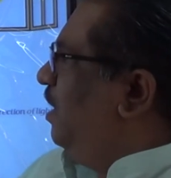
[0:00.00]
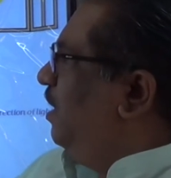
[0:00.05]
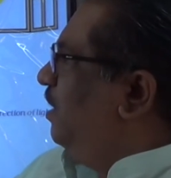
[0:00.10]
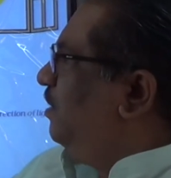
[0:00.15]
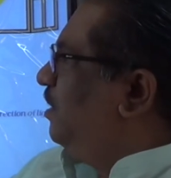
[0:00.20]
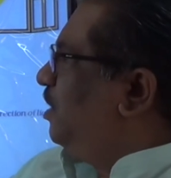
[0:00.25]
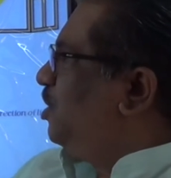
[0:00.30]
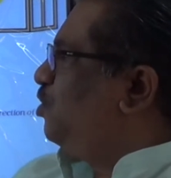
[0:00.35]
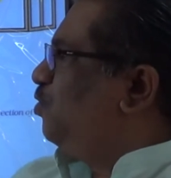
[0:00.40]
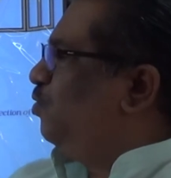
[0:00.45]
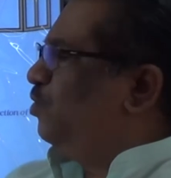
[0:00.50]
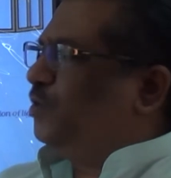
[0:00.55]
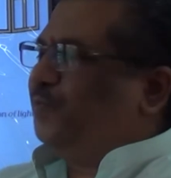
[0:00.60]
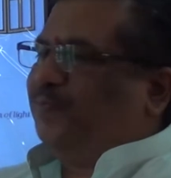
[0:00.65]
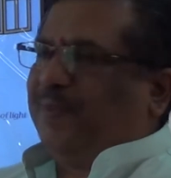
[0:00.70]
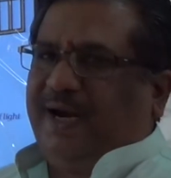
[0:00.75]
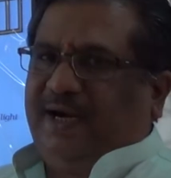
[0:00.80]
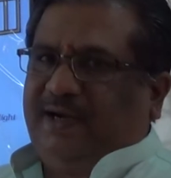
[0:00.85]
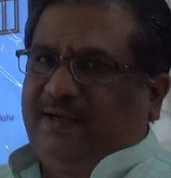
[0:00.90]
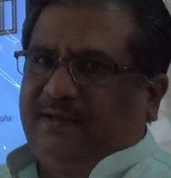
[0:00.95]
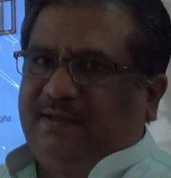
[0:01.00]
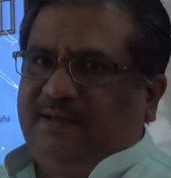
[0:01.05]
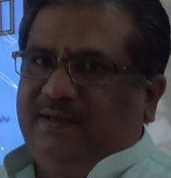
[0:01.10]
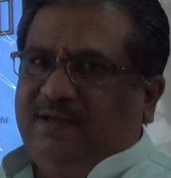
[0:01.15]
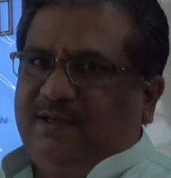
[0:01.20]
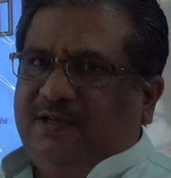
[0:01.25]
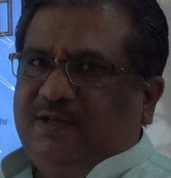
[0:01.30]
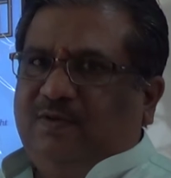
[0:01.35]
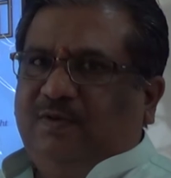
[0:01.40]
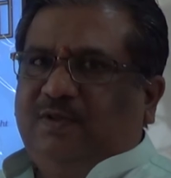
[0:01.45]
The shoot part
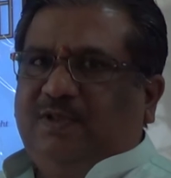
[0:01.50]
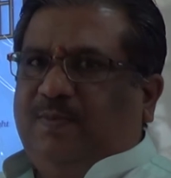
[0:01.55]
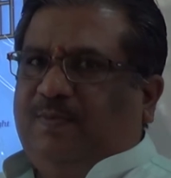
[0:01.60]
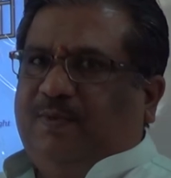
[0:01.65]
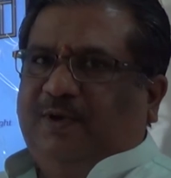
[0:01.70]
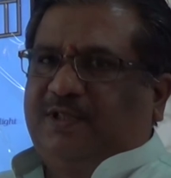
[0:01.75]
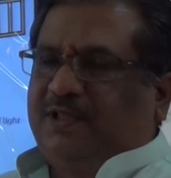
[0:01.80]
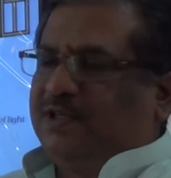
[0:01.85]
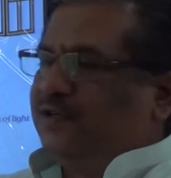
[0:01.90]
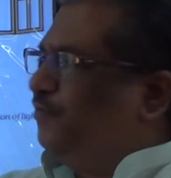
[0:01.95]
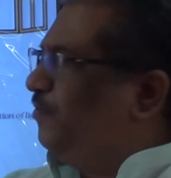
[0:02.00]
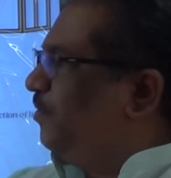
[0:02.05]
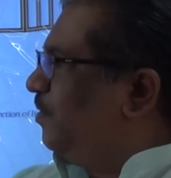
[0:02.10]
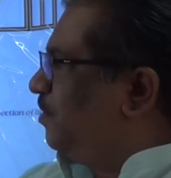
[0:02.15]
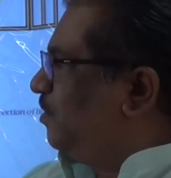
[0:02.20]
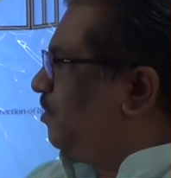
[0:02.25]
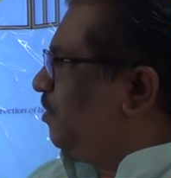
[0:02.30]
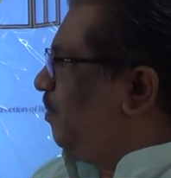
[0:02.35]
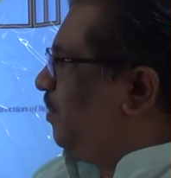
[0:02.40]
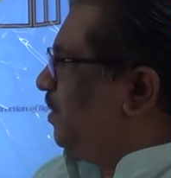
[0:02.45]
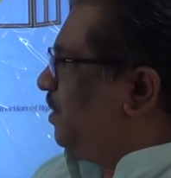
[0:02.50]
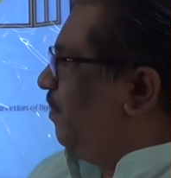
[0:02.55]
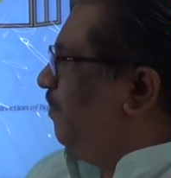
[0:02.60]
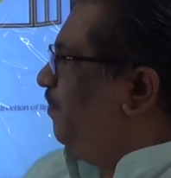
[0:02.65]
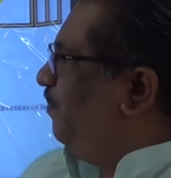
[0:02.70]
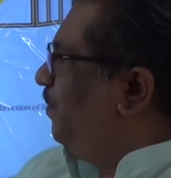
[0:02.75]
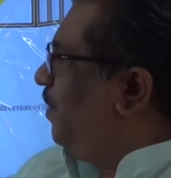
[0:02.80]
shows the positive phototropism.